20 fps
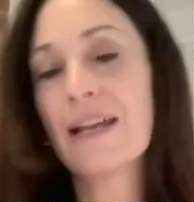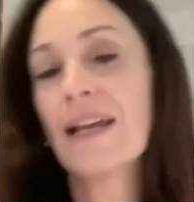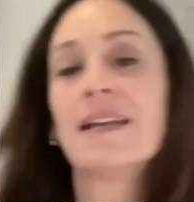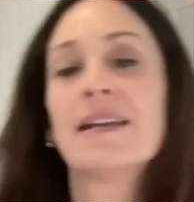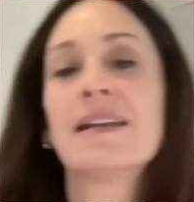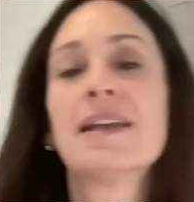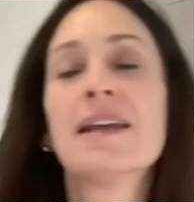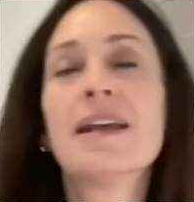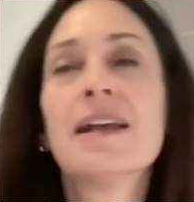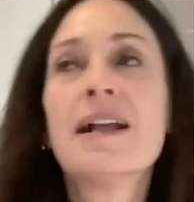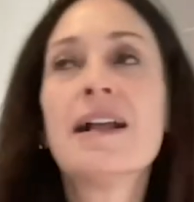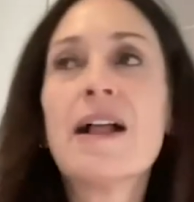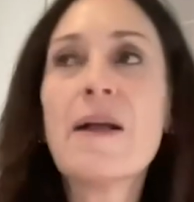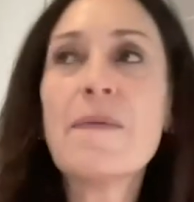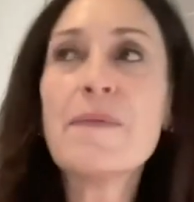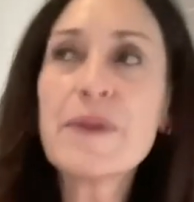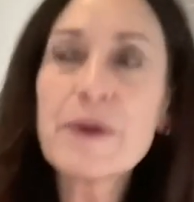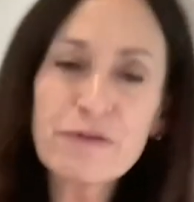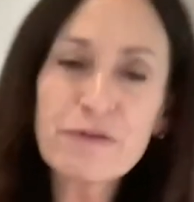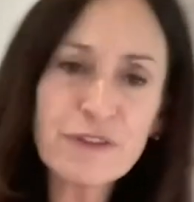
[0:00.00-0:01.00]
And,
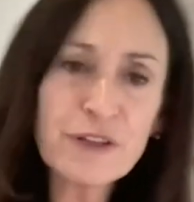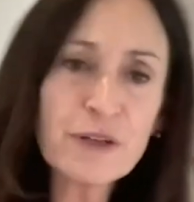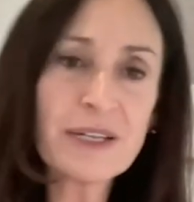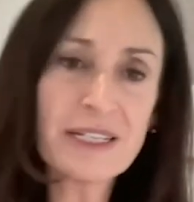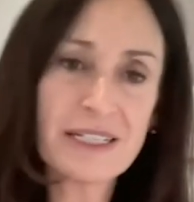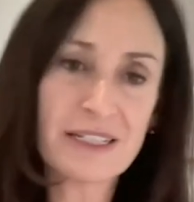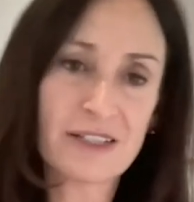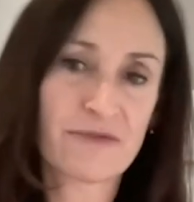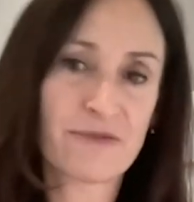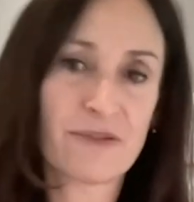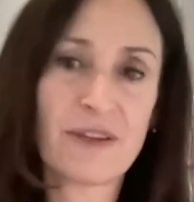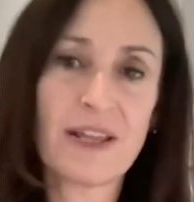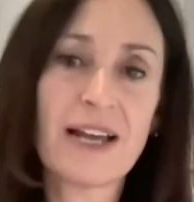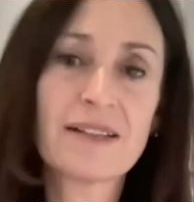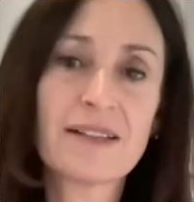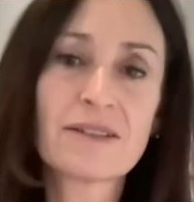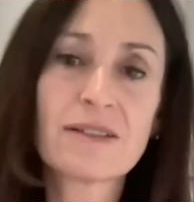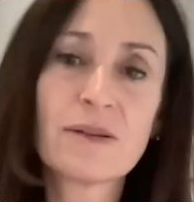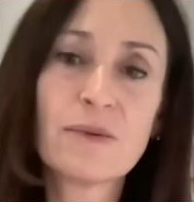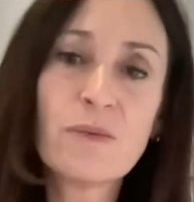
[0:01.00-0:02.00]
and there are a few reasons for
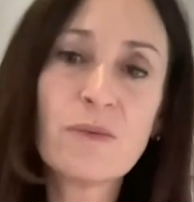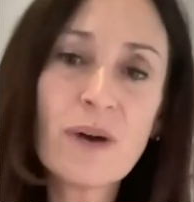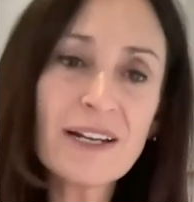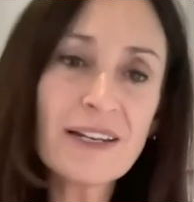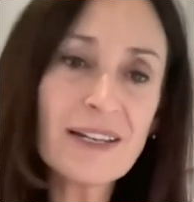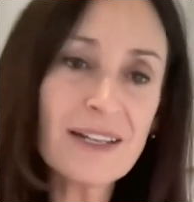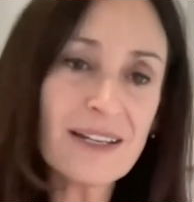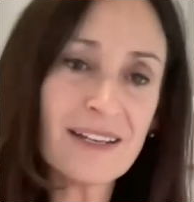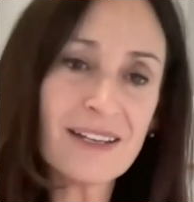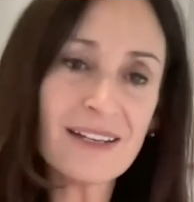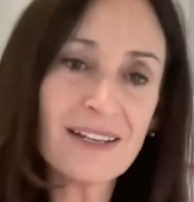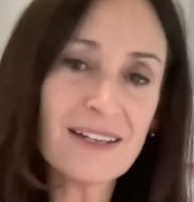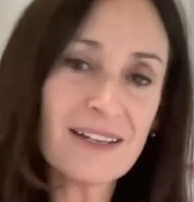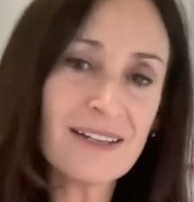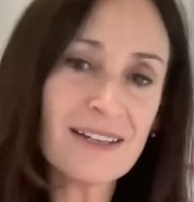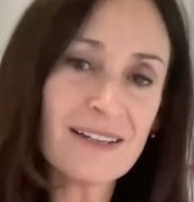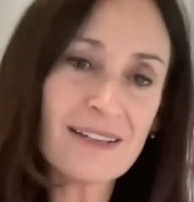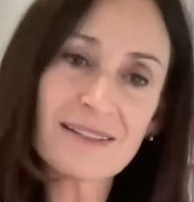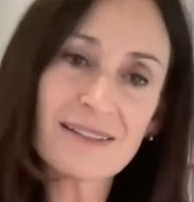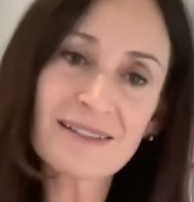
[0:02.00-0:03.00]
that. So one
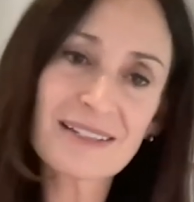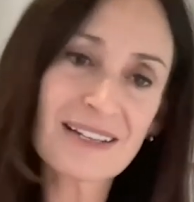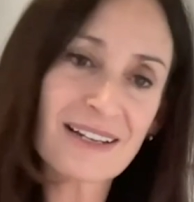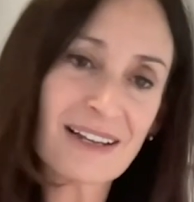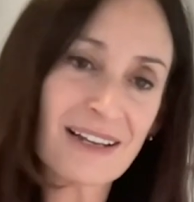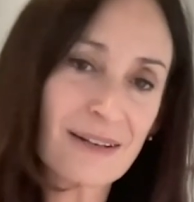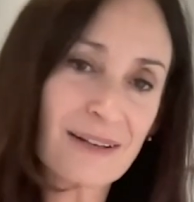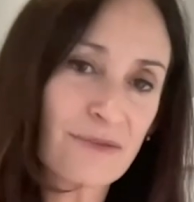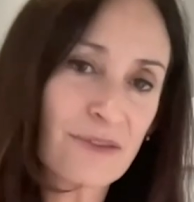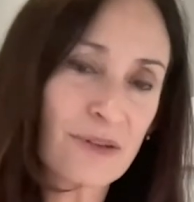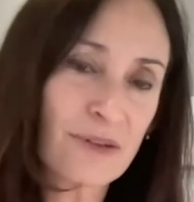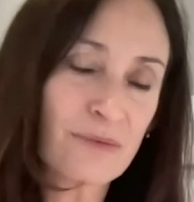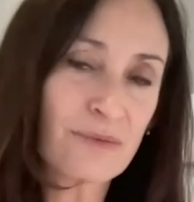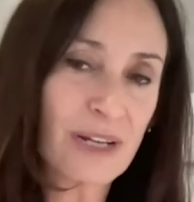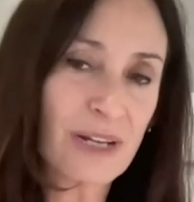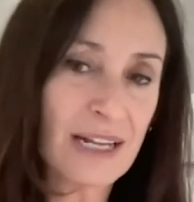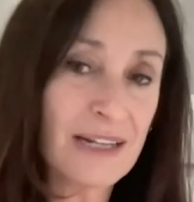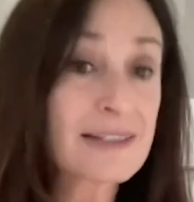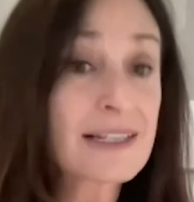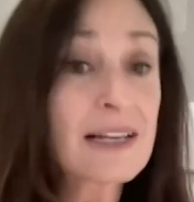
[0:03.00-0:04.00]
is kind of the,
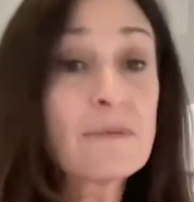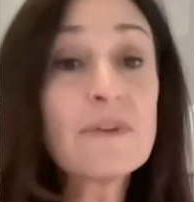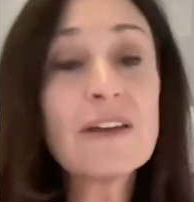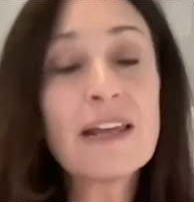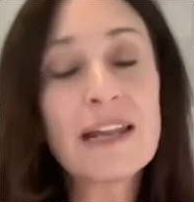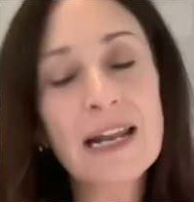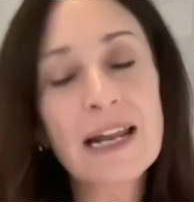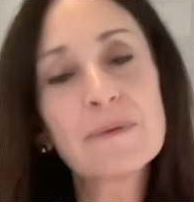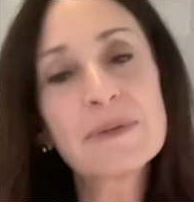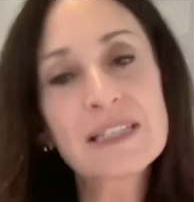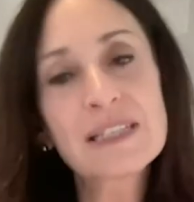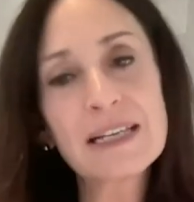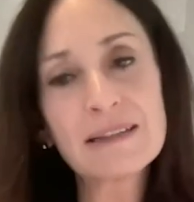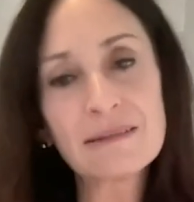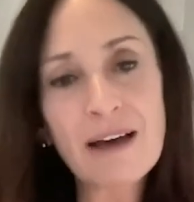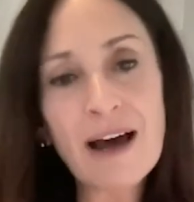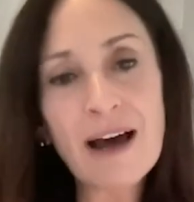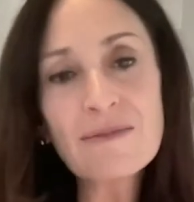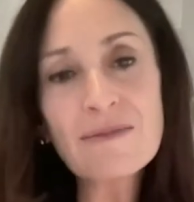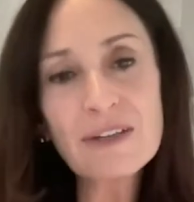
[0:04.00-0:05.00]
and some, and I would say a
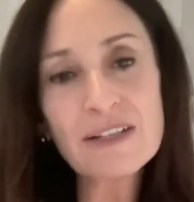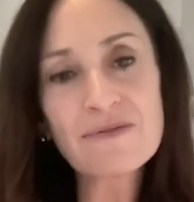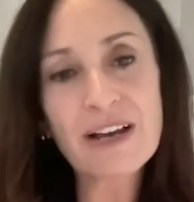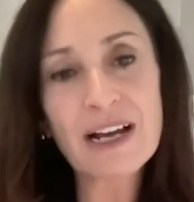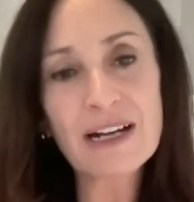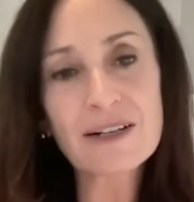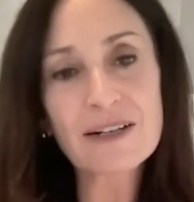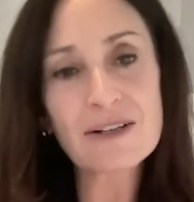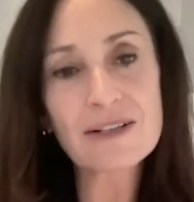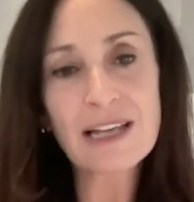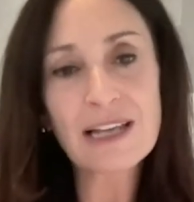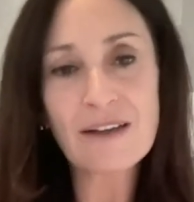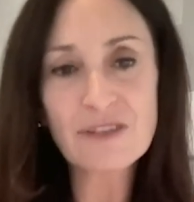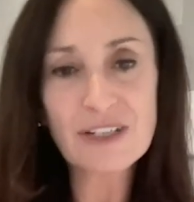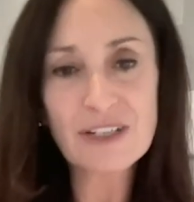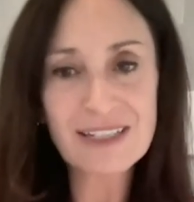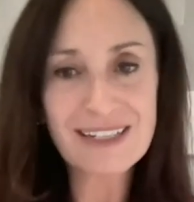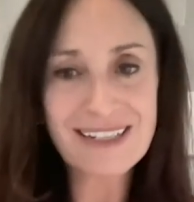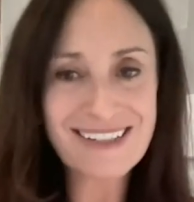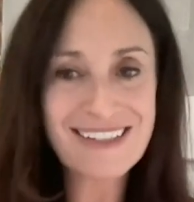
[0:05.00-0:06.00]
lot of these factors have
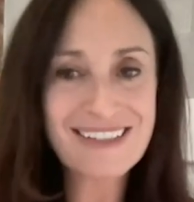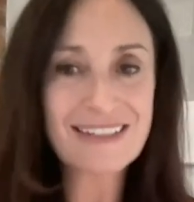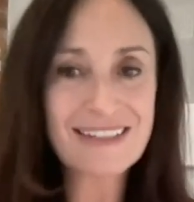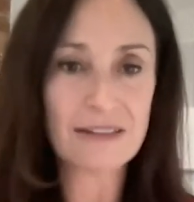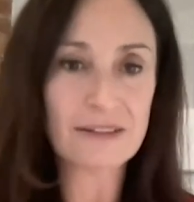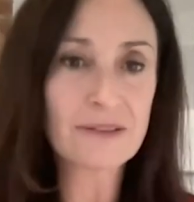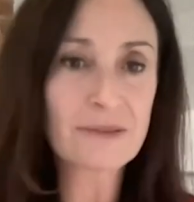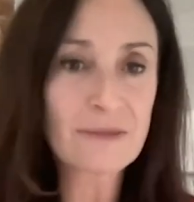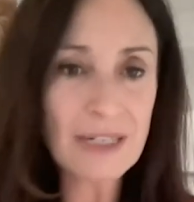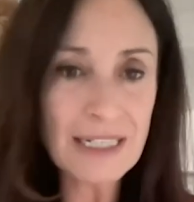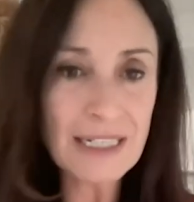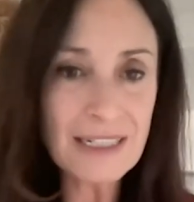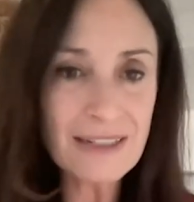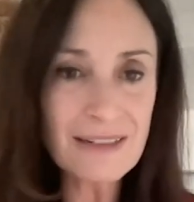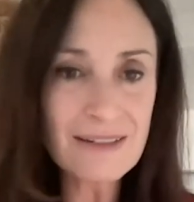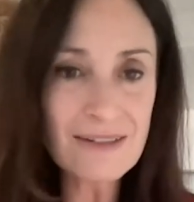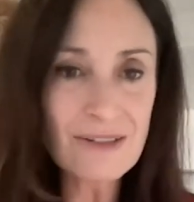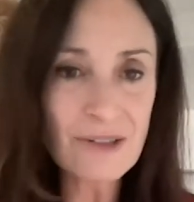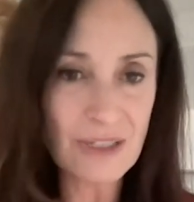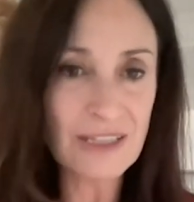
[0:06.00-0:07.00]
just
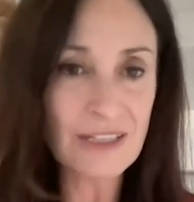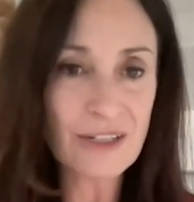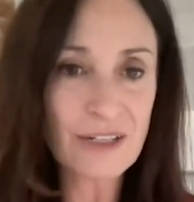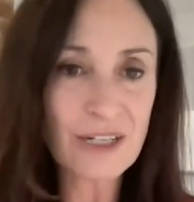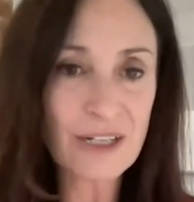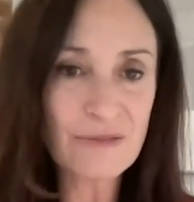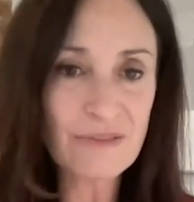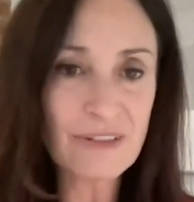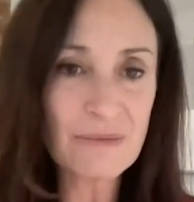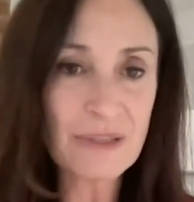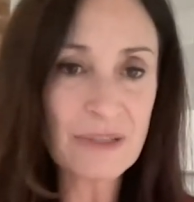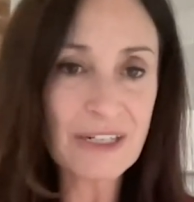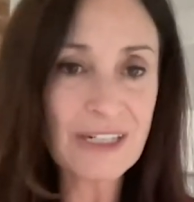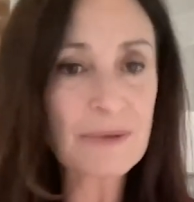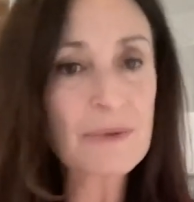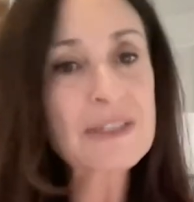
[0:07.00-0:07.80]
accelerated during the COVID period.